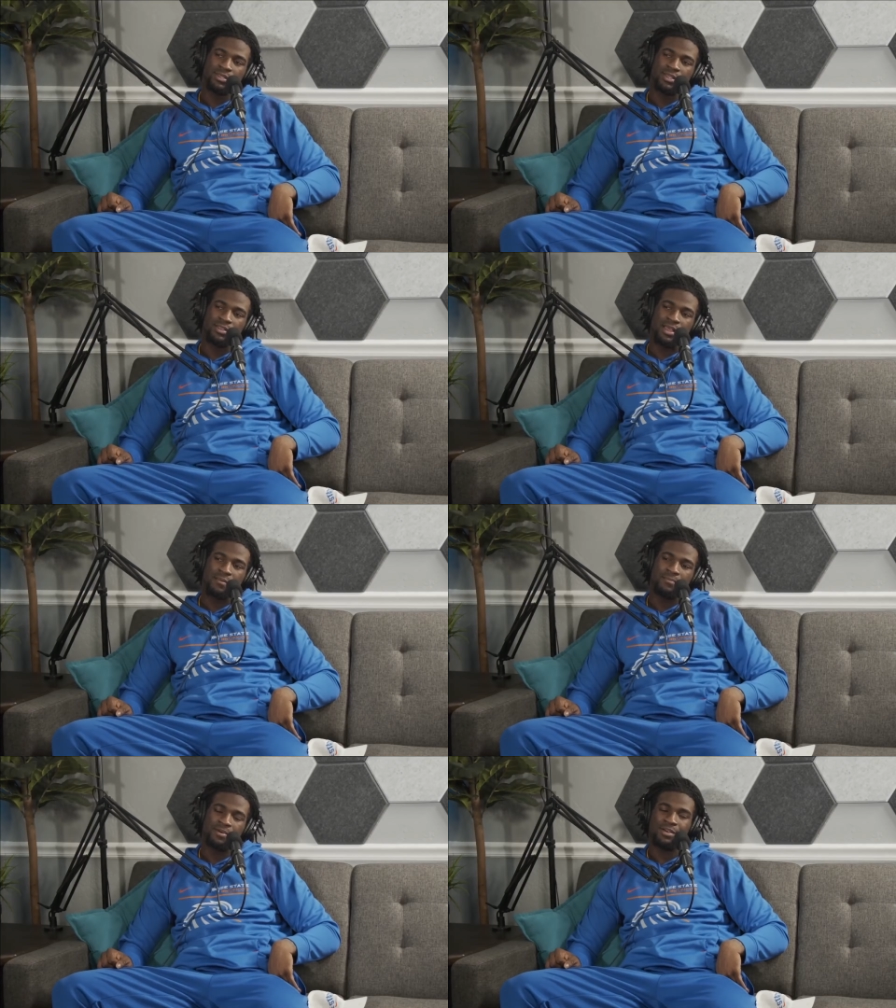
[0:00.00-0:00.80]
Within
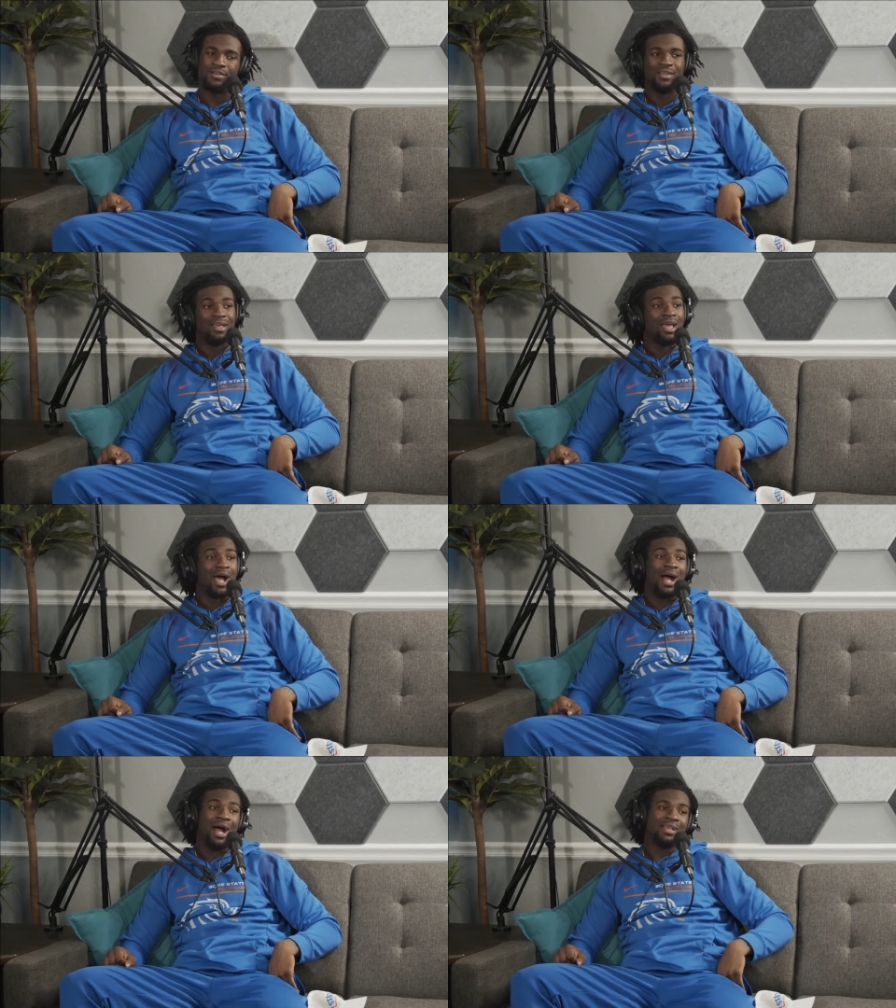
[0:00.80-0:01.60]
that, but
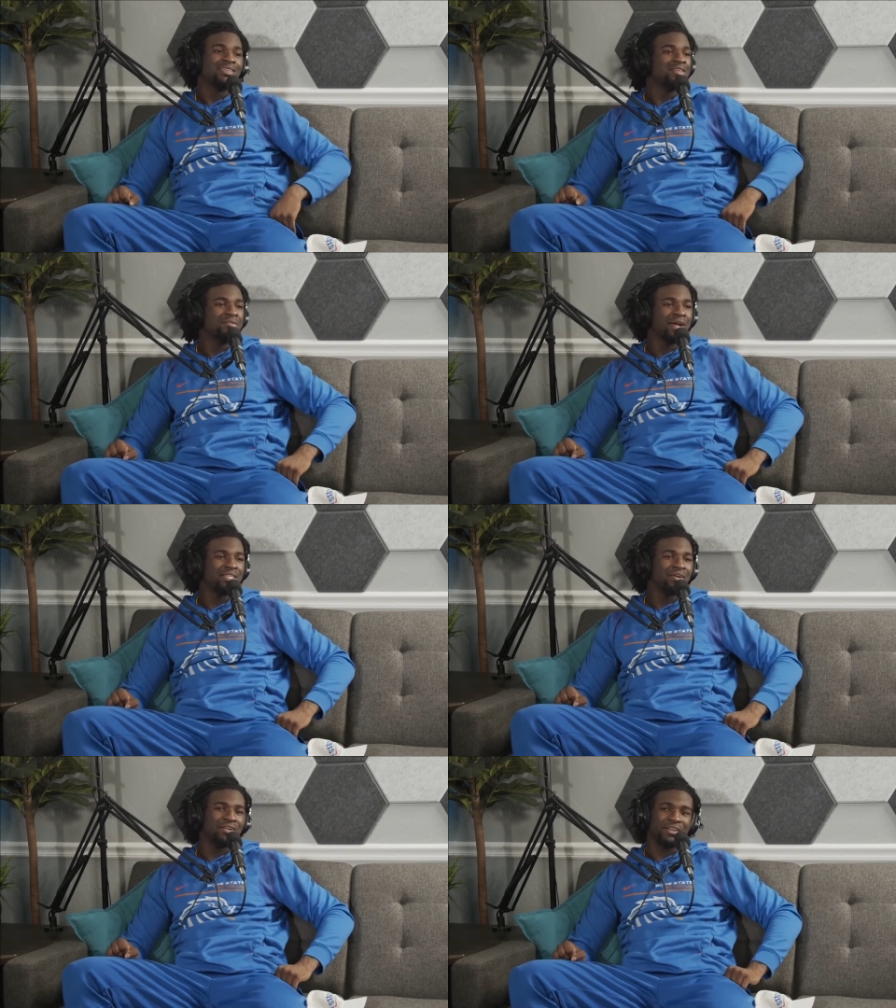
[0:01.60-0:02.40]
I think you
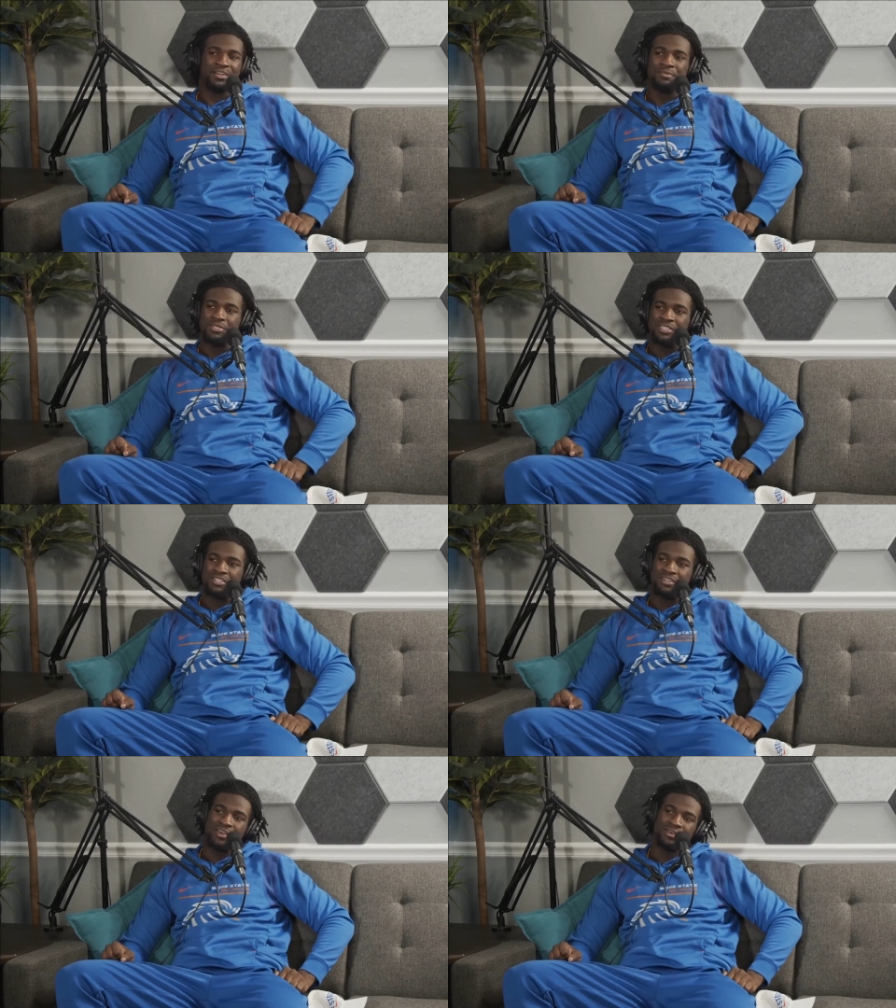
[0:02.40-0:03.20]
guys are in a good
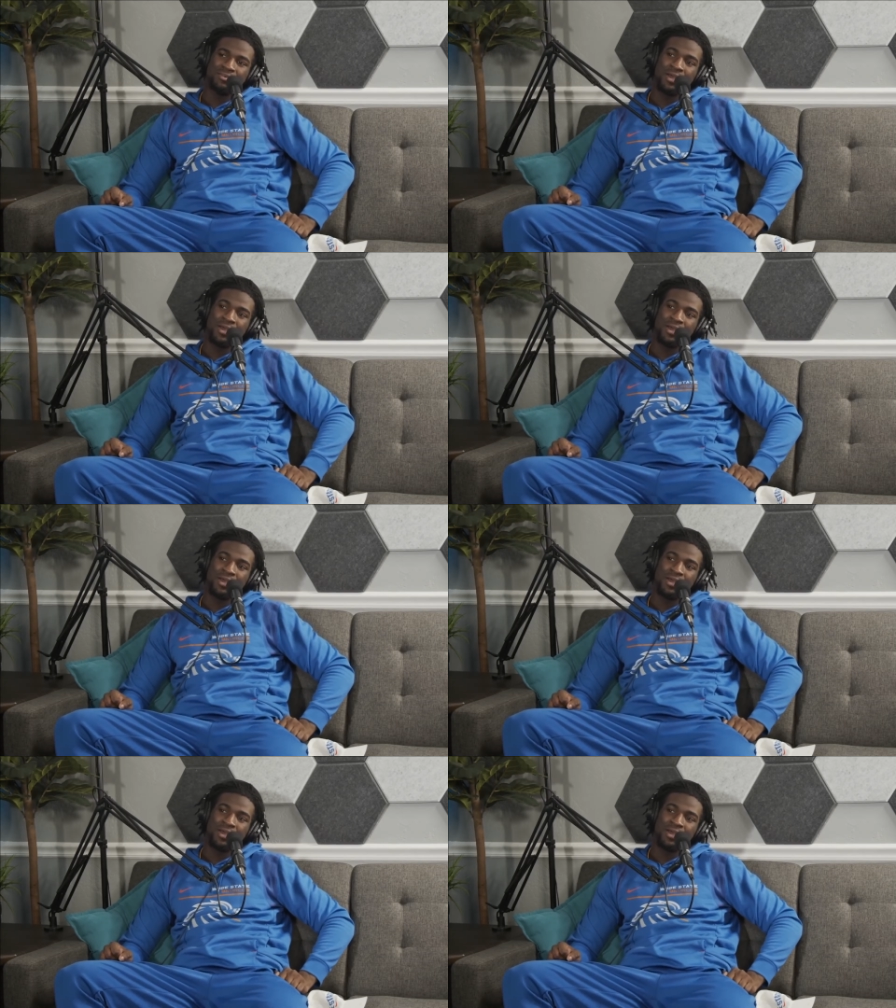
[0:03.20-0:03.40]
position now.